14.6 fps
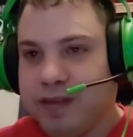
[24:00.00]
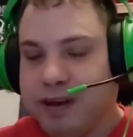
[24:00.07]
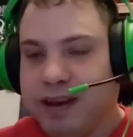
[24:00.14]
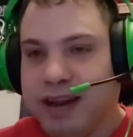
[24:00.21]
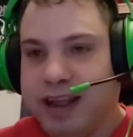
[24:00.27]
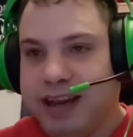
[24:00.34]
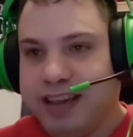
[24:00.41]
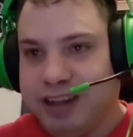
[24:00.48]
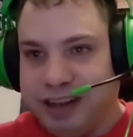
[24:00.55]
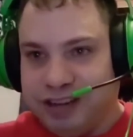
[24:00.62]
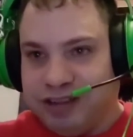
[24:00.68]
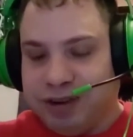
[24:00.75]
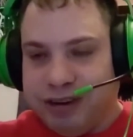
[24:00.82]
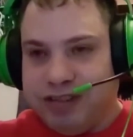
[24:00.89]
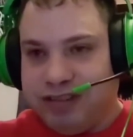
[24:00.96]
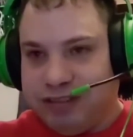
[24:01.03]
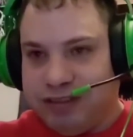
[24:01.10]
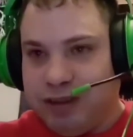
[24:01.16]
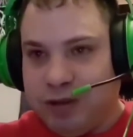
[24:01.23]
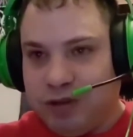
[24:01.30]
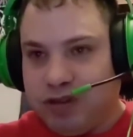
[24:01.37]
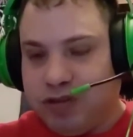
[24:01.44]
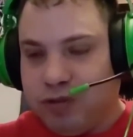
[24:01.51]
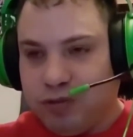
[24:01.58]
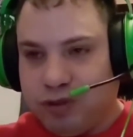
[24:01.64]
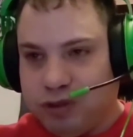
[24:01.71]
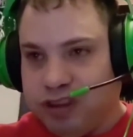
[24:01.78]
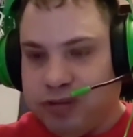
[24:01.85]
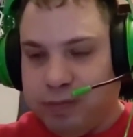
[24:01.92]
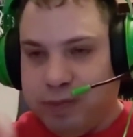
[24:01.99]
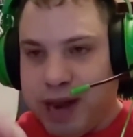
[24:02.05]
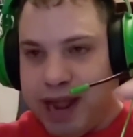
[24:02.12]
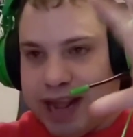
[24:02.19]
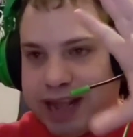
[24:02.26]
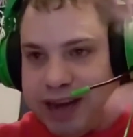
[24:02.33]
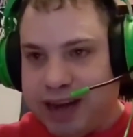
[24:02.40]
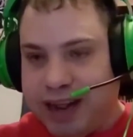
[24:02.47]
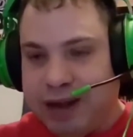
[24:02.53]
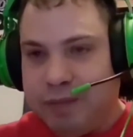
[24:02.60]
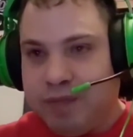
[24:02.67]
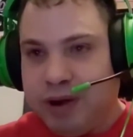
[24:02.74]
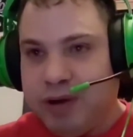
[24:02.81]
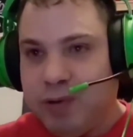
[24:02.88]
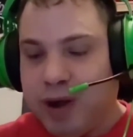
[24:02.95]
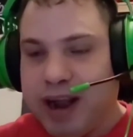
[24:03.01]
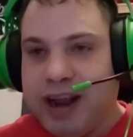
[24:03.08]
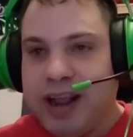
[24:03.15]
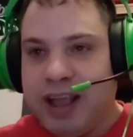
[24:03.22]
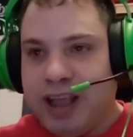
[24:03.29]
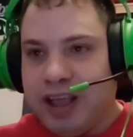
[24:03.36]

Like the entrance. Black, like Bray Wyatt.